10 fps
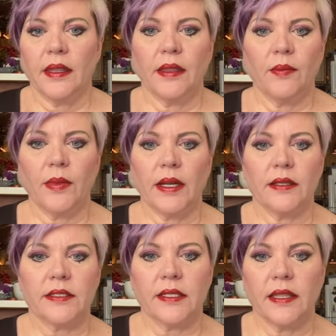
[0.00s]
what
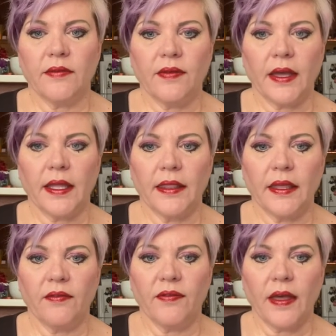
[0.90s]
else did they find?
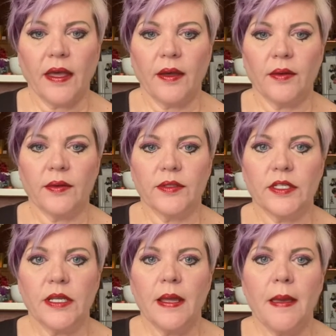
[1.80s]
They found
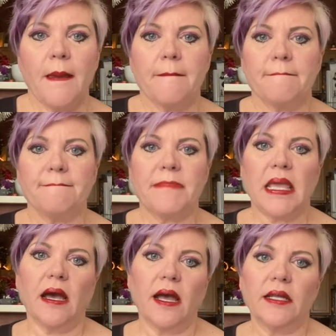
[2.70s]

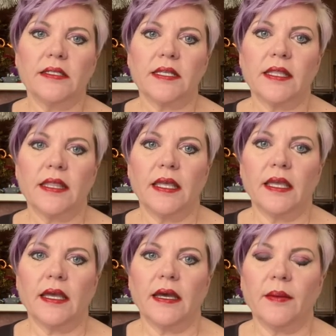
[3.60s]
beyond
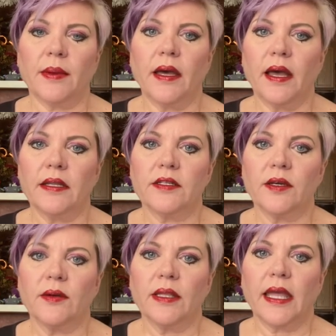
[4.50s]
the um,
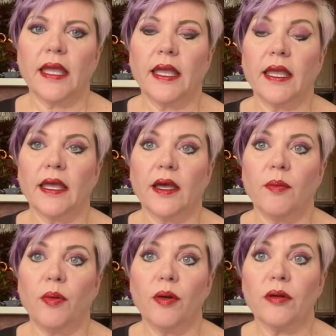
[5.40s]
condo lay a
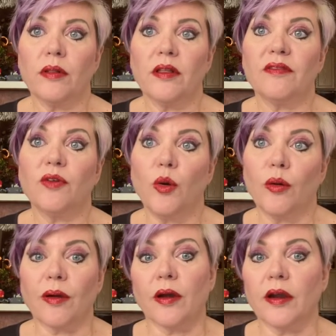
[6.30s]
portal of
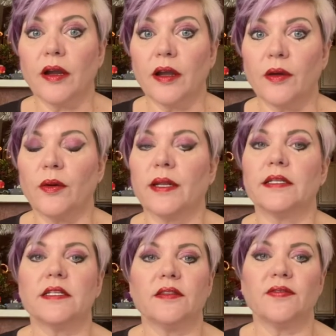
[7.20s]
horror, according
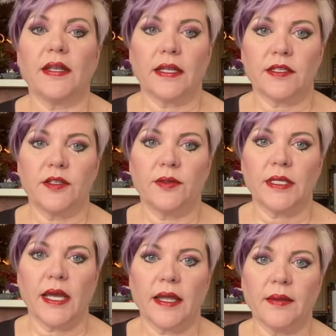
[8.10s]
to the Phoenix New
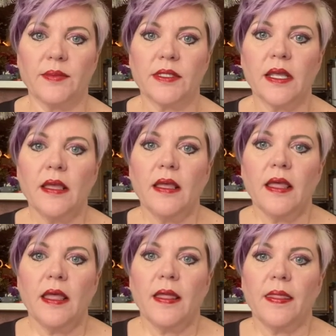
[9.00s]
Times.
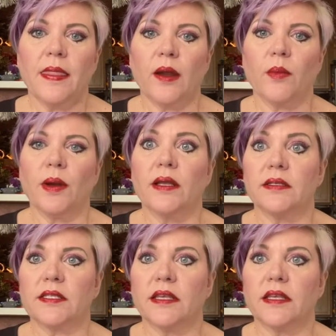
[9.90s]
There was